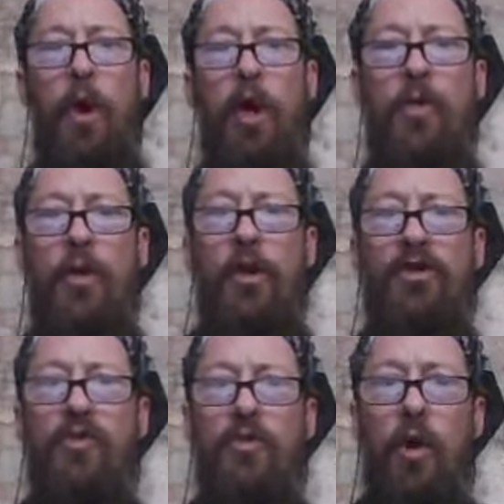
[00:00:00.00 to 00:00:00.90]
Work where
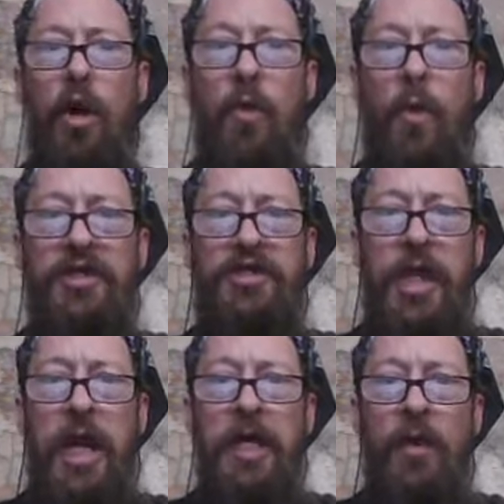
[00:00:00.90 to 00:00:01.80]
you work while
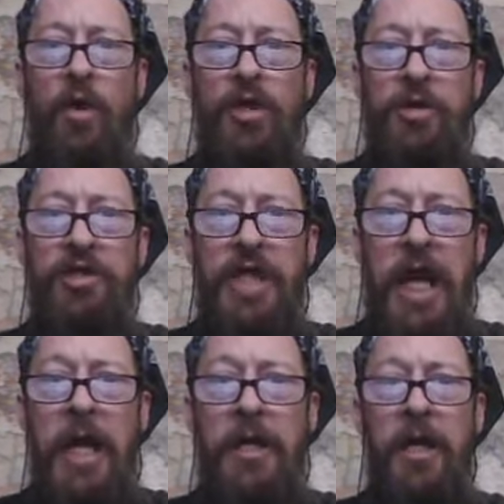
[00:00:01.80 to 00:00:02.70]
standing where you
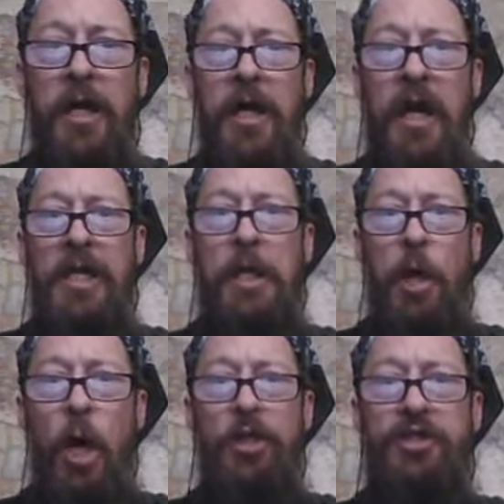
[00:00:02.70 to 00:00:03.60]
stand. And
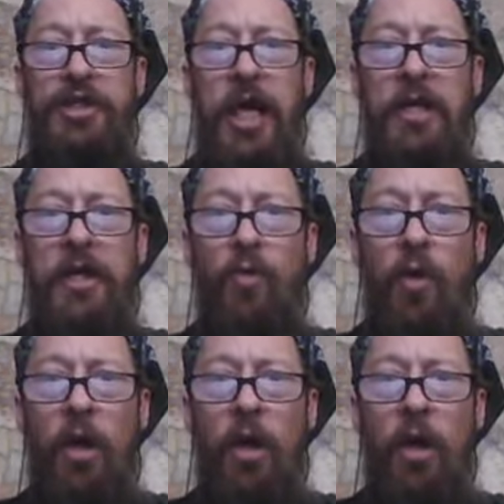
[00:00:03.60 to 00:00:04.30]
if all stand